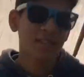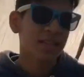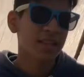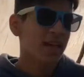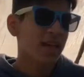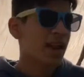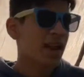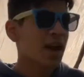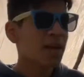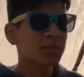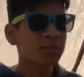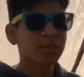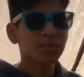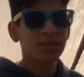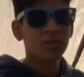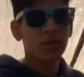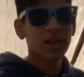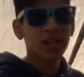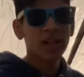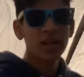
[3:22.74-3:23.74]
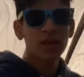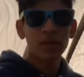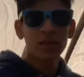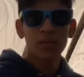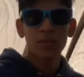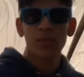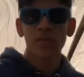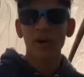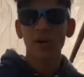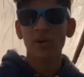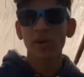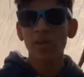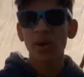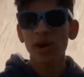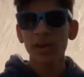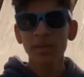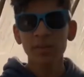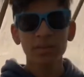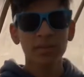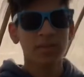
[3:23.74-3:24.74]
that I'm really proud about
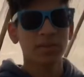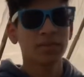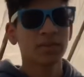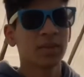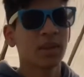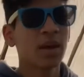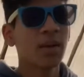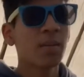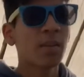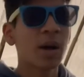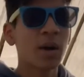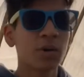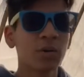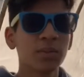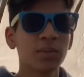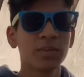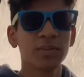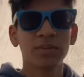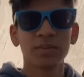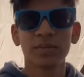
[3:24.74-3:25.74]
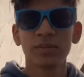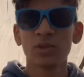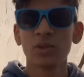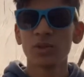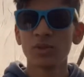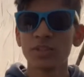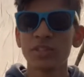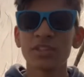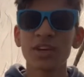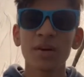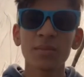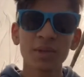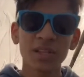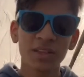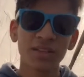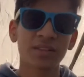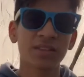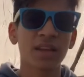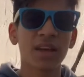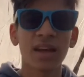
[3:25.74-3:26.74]
it, about doing the job,
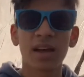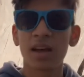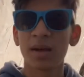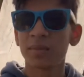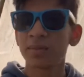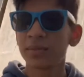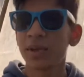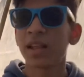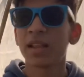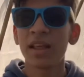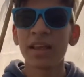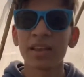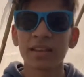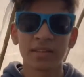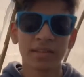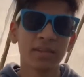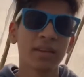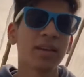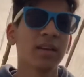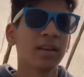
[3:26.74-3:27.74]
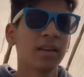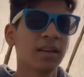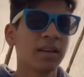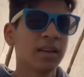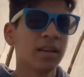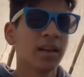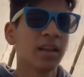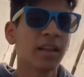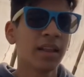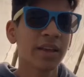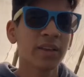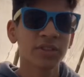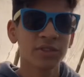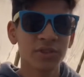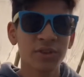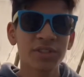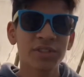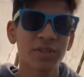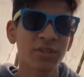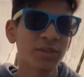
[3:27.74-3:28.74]
because I like
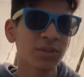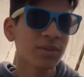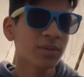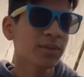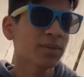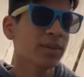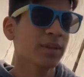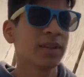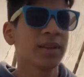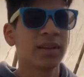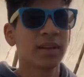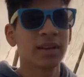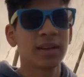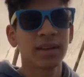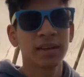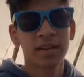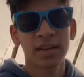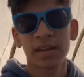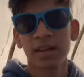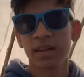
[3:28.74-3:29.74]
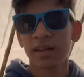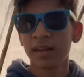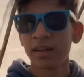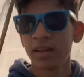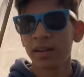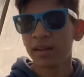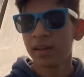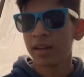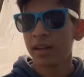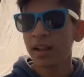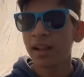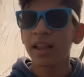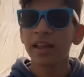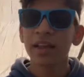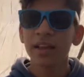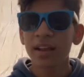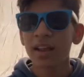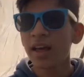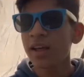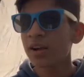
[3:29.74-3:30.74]
construction too, and I like
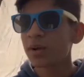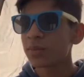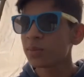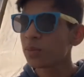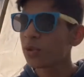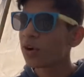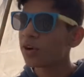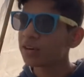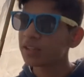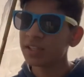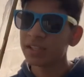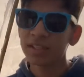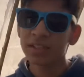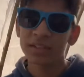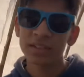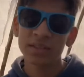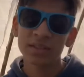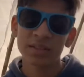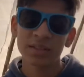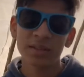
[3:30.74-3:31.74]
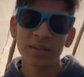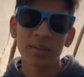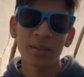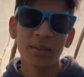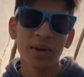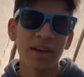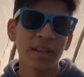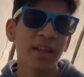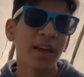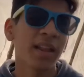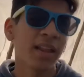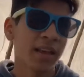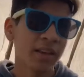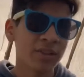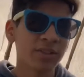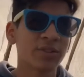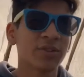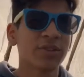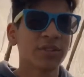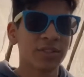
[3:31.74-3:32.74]
a lot of more things, but I like
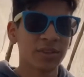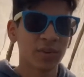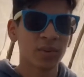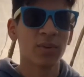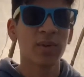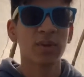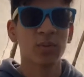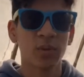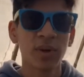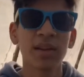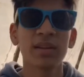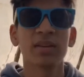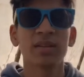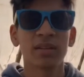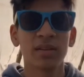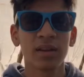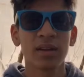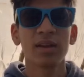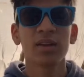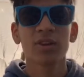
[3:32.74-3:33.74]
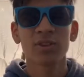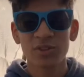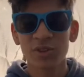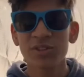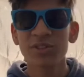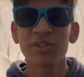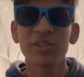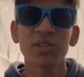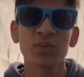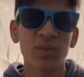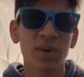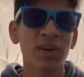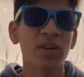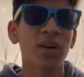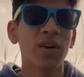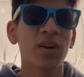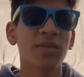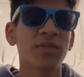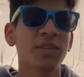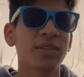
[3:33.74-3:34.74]
construction. When construction is one
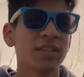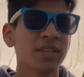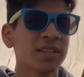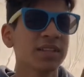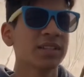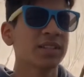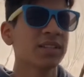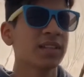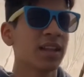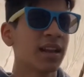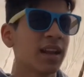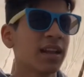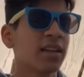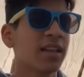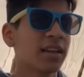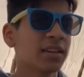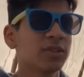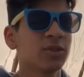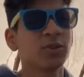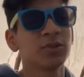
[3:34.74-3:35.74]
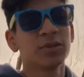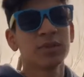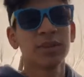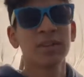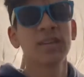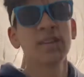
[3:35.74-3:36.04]
of the things that I like too. And I